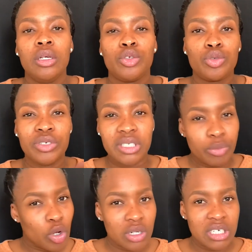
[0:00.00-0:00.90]
too deep
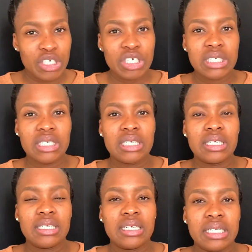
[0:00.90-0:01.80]

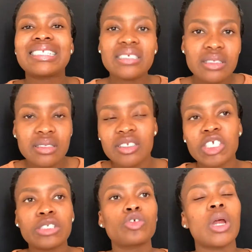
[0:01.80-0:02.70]
condition still
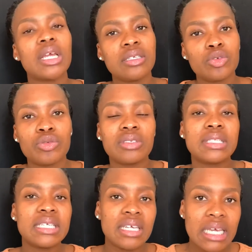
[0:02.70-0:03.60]
just trying to
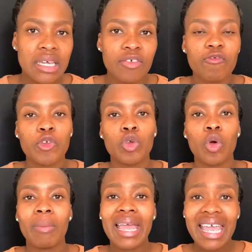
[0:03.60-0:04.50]
see if you know
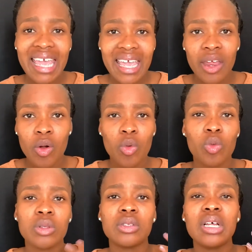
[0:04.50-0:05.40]
my hair
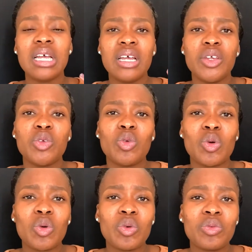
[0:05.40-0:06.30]
will you
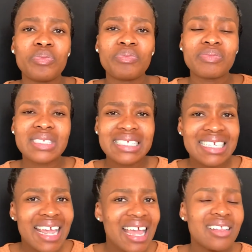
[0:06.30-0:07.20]
know
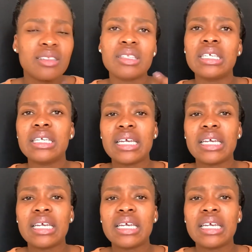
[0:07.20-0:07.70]
stay healthy